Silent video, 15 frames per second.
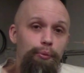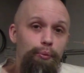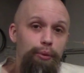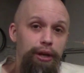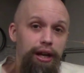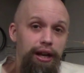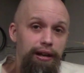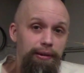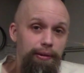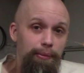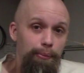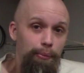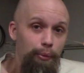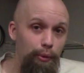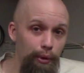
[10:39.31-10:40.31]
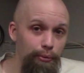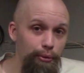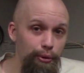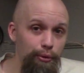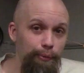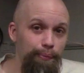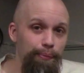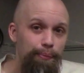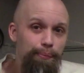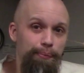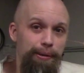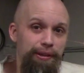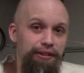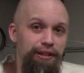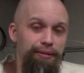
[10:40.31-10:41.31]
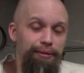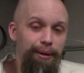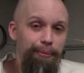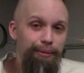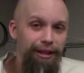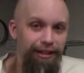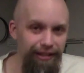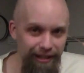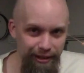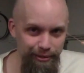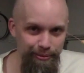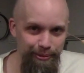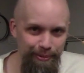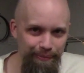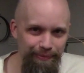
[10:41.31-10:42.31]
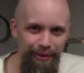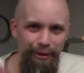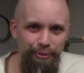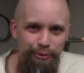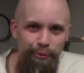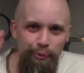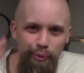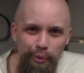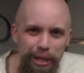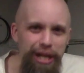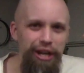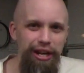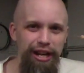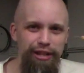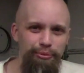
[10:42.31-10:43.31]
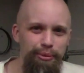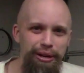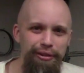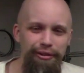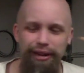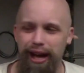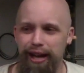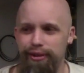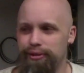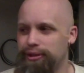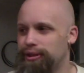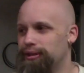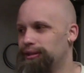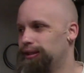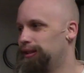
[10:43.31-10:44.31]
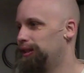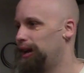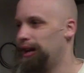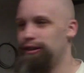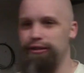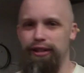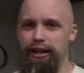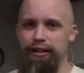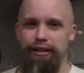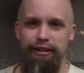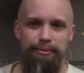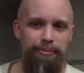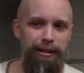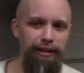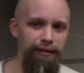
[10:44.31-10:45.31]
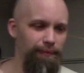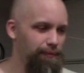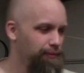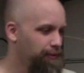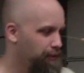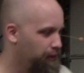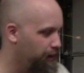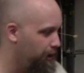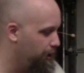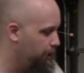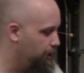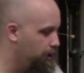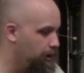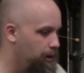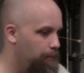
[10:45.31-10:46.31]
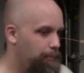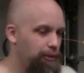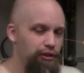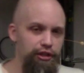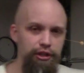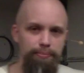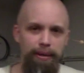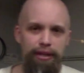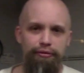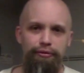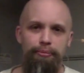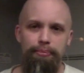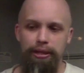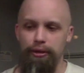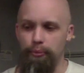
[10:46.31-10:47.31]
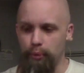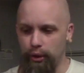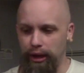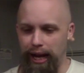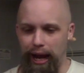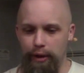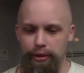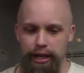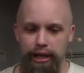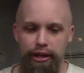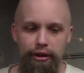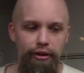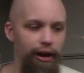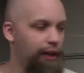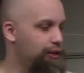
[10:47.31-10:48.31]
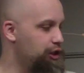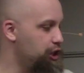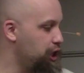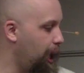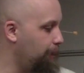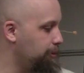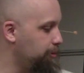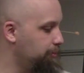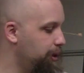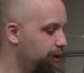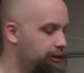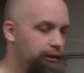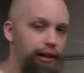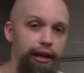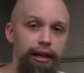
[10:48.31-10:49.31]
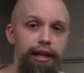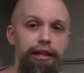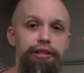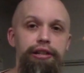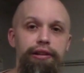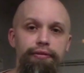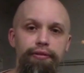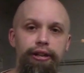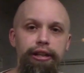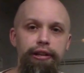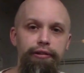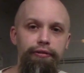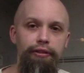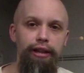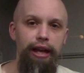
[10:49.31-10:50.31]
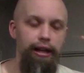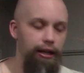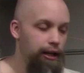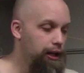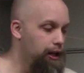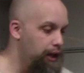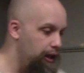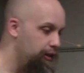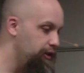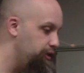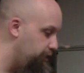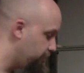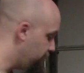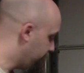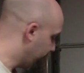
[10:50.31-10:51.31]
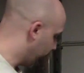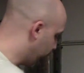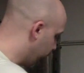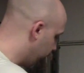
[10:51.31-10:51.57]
we got more room, but at the same time we got less room. It's weird. I don't know how to explain it. But there's space for me to work out here, and the Shopsmith is convenient for that. This thing,